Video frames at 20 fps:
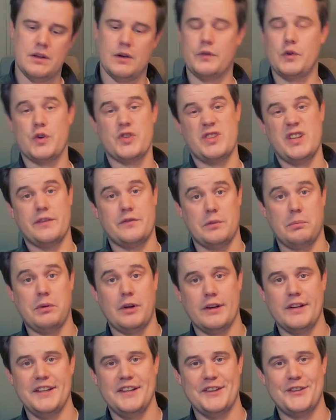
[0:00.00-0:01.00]
of course, you have to
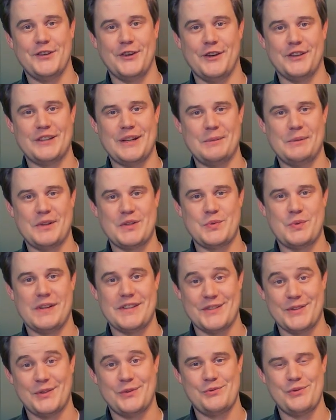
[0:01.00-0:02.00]
plug in the turntable as
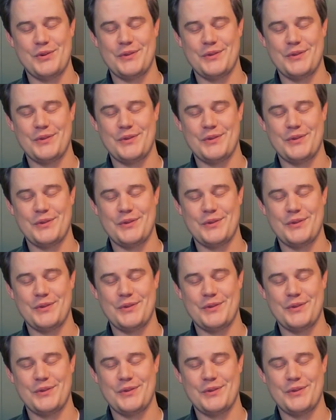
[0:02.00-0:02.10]
well so it